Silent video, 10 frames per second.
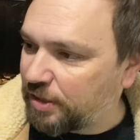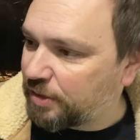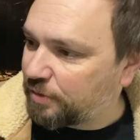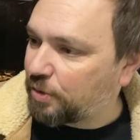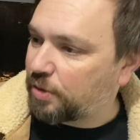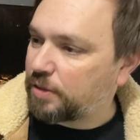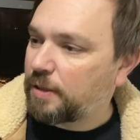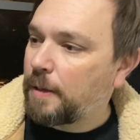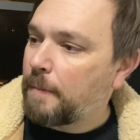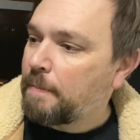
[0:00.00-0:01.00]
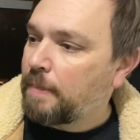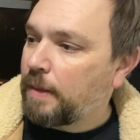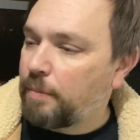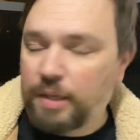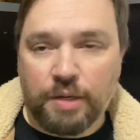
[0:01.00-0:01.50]
of course,
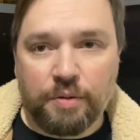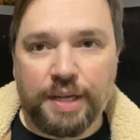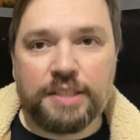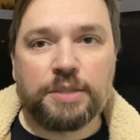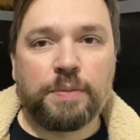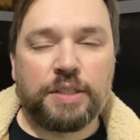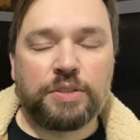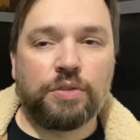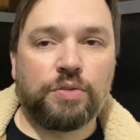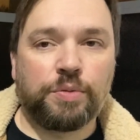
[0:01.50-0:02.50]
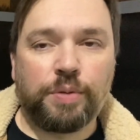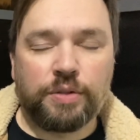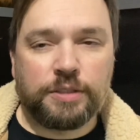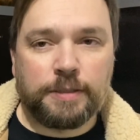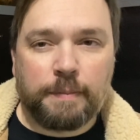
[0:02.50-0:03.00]
but arranged by Jean-Luc
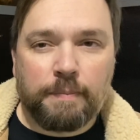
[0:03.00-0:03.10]
Ponty.